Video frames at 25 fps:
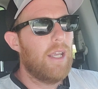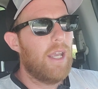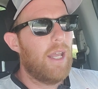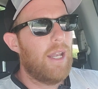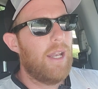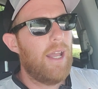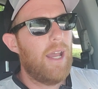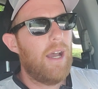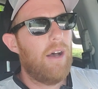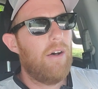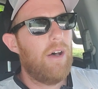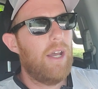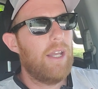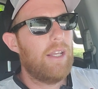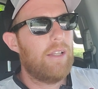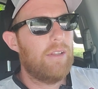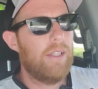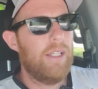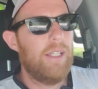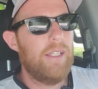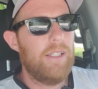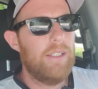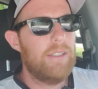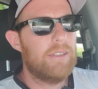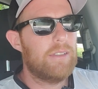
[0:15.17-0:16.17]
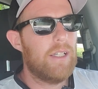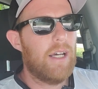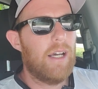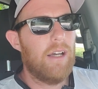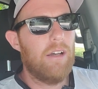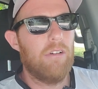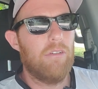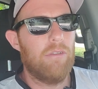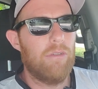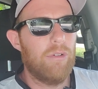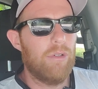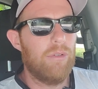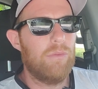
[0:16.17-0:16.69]
and how I clean these
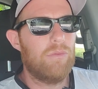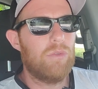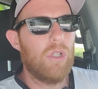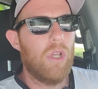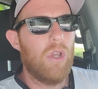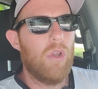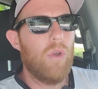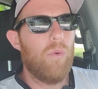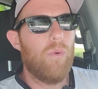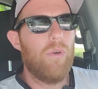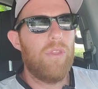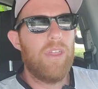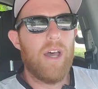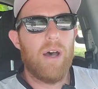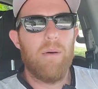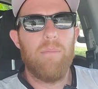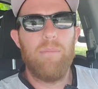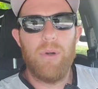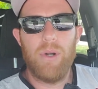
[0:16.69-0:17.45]
tile roofs without